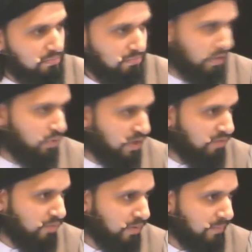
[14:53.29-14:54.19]
They don't care
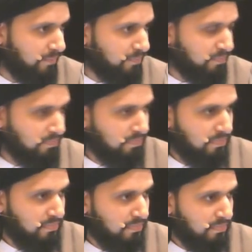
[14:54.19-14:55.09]
for it.
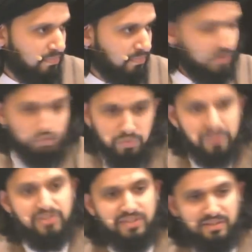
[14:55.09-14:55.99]
It's a really
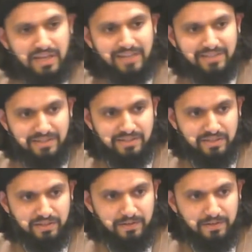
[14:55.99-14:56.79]
sad statistic.